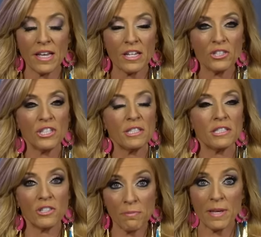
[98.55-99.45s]
She,
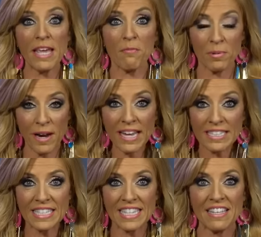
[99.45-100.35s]
she began
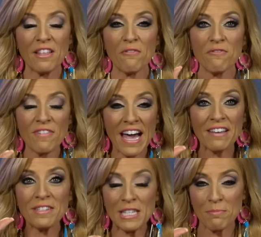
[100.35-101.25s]
practicing the five
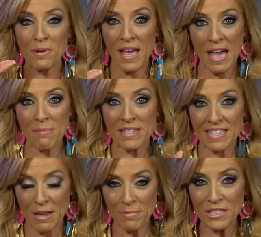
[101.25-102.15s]
simple habits that
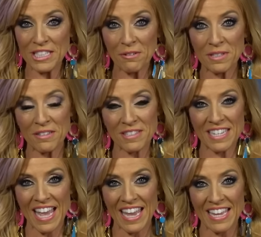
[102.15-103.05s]
I'm going to share with you
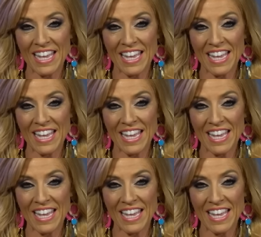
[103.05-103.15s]
today,